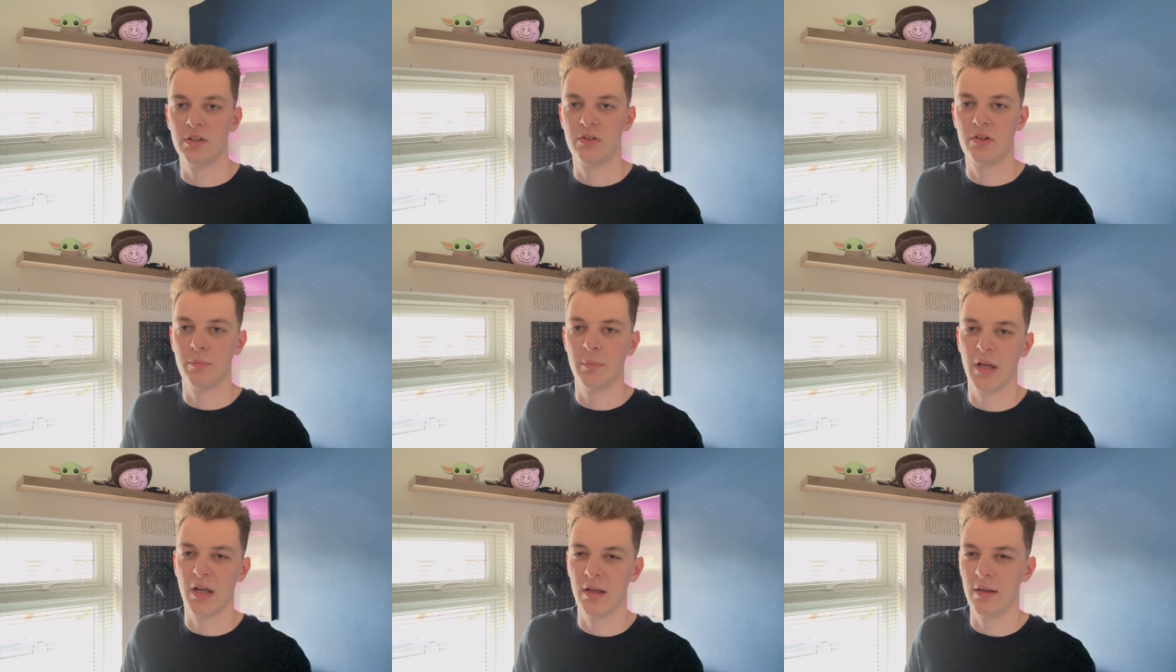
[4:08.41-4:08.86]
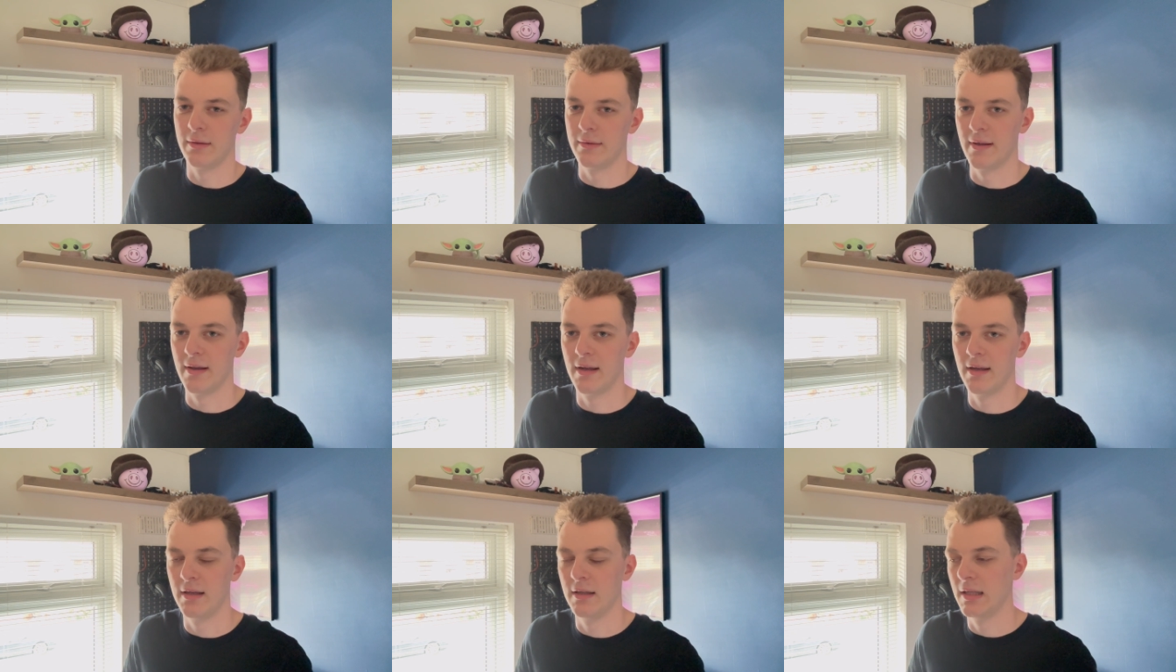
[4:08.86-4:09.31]
to
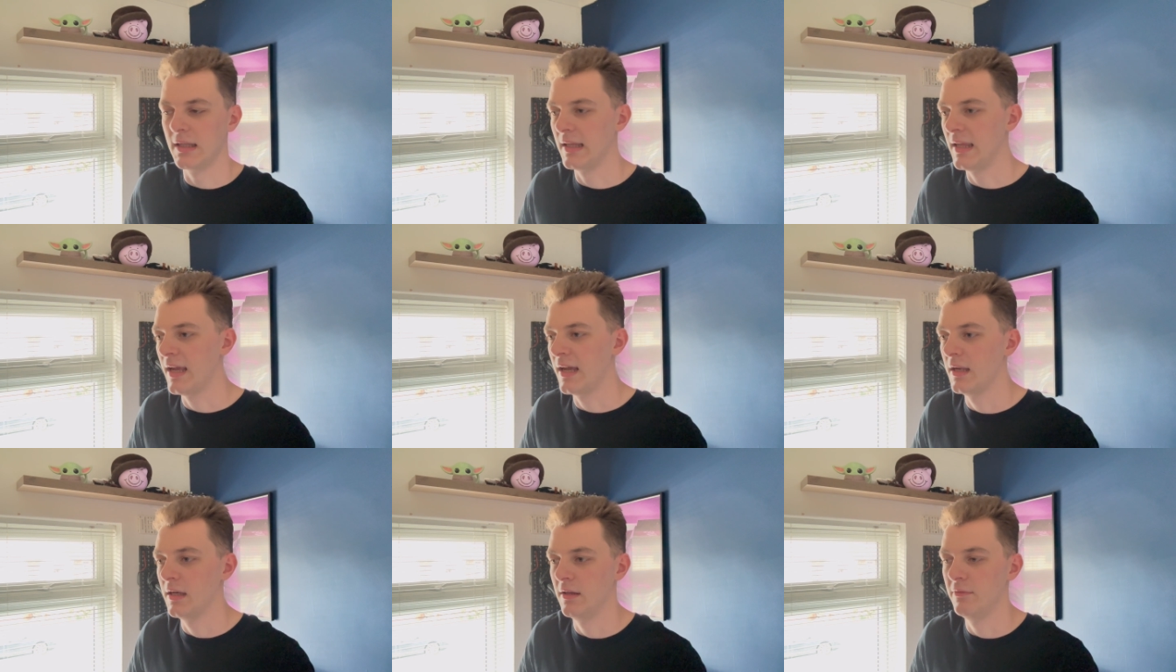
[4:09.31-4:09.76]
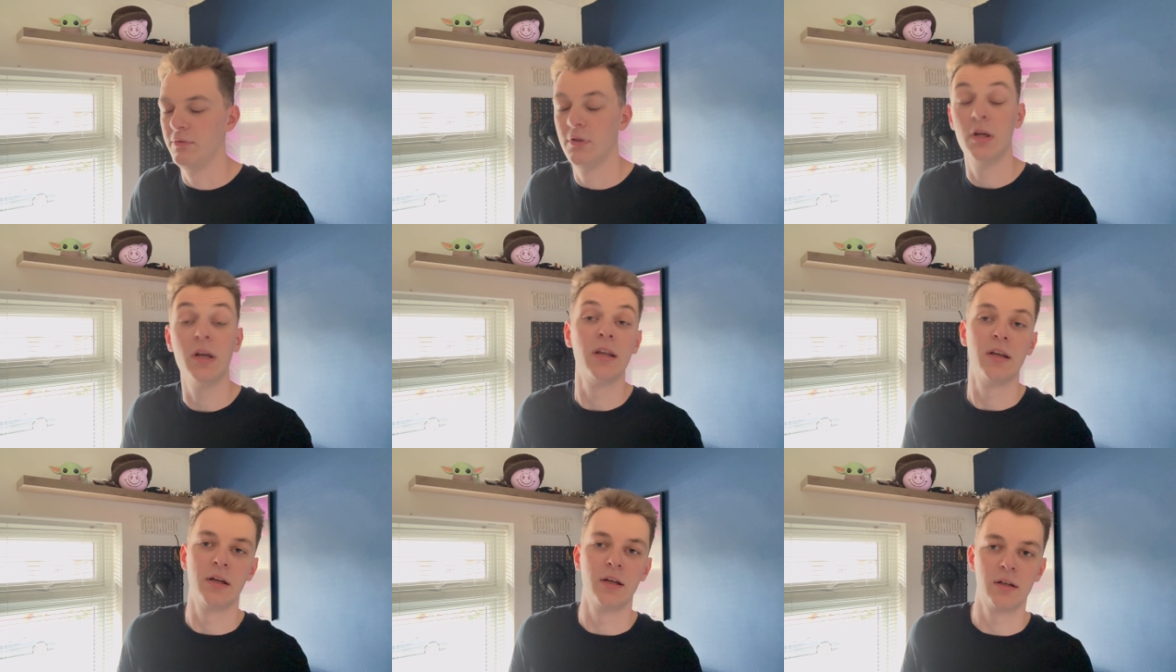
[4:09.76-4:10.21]
maintain. Again, if
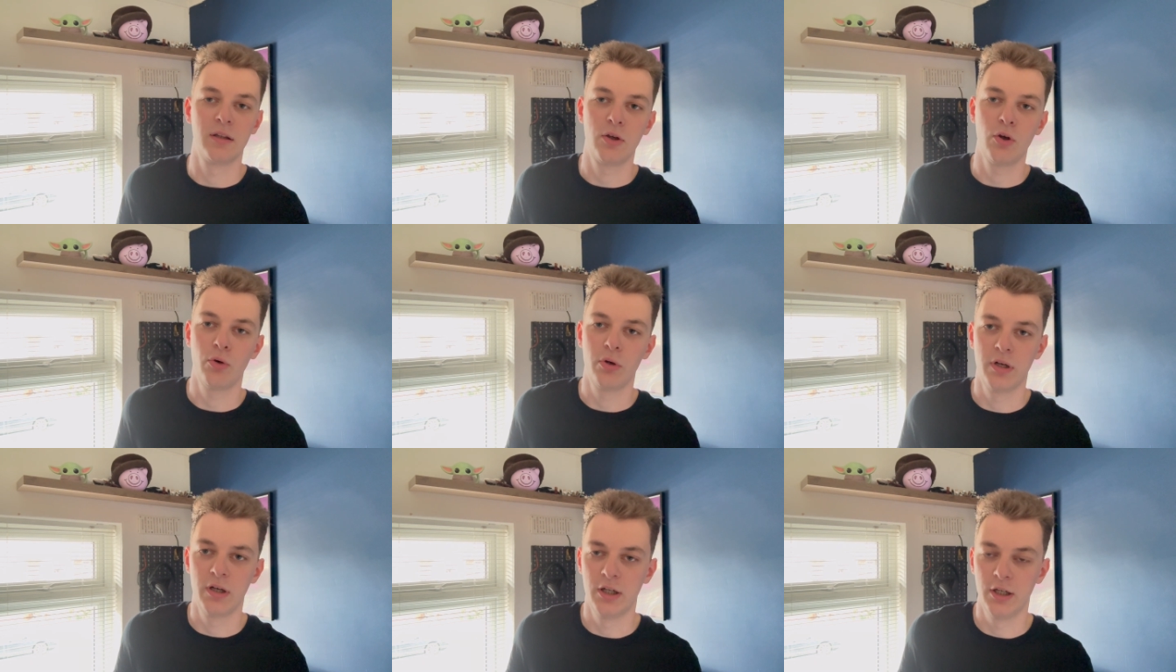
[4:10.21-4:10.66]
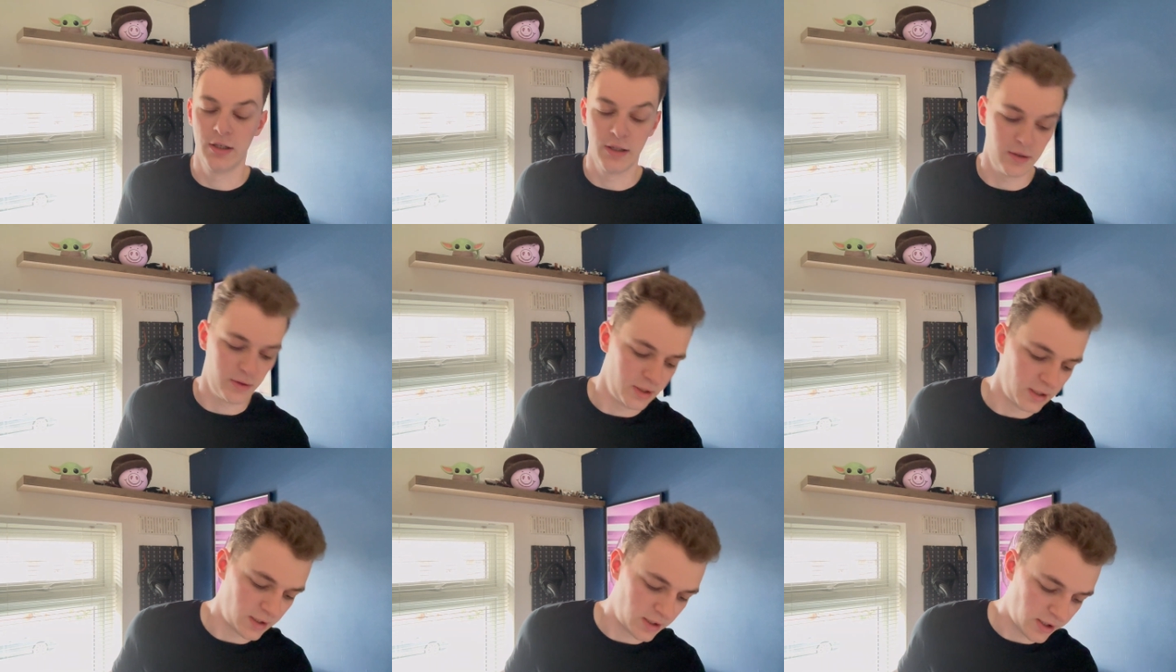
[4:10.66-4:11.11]
you're in, going in and
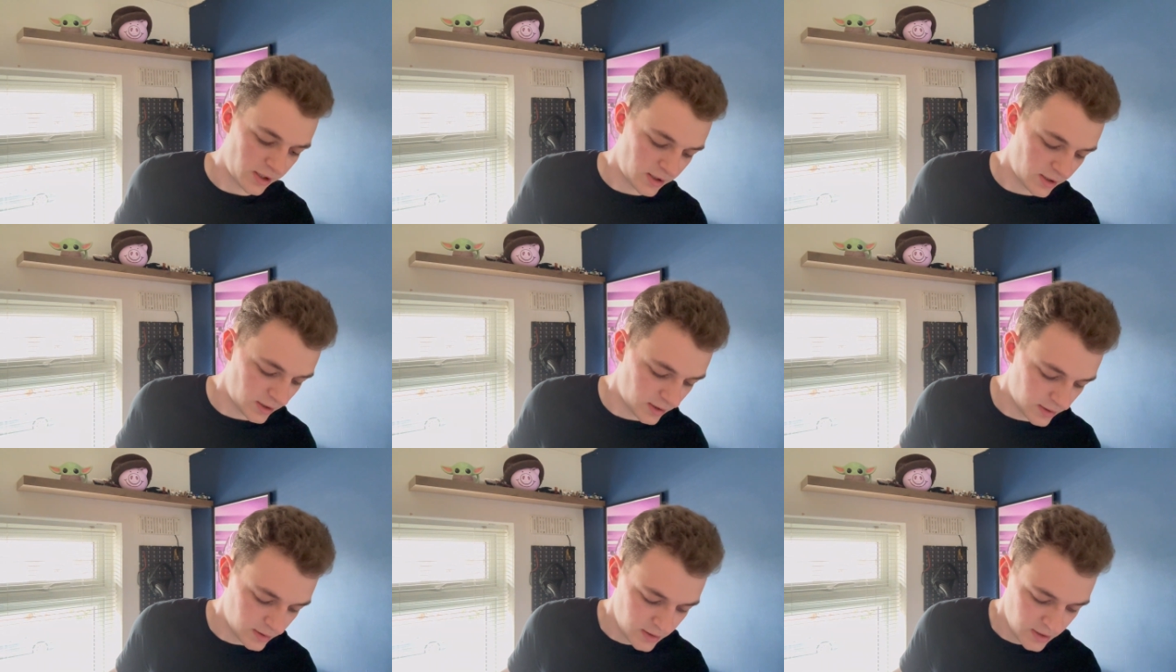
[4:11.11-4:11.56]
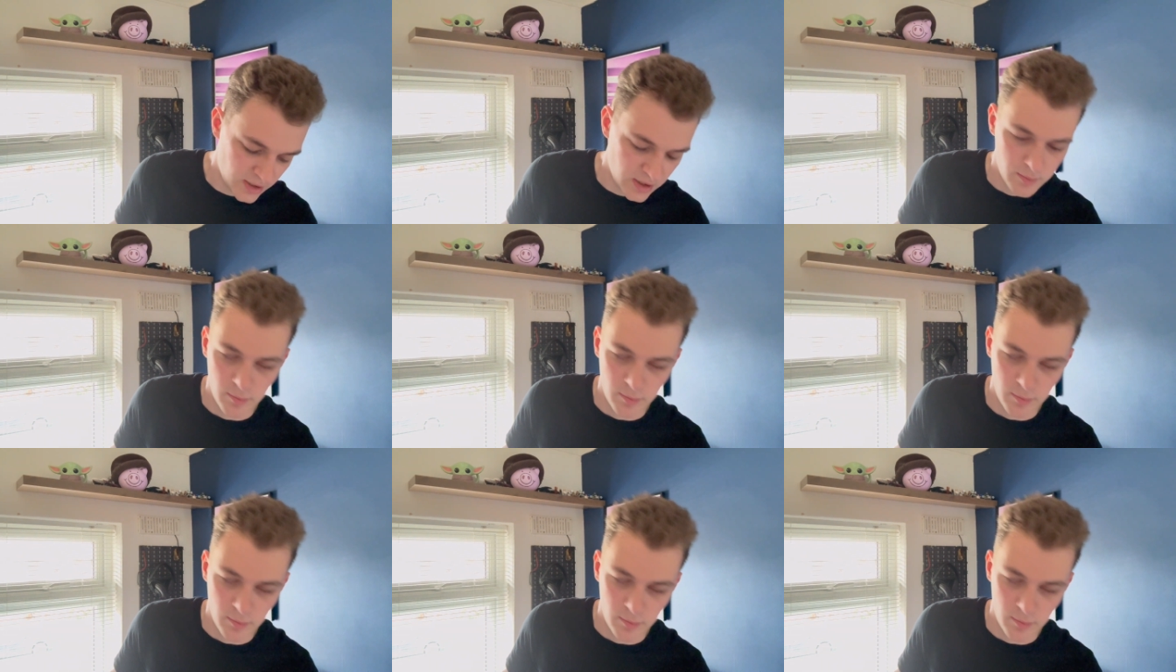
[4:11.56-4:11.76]
out of your car,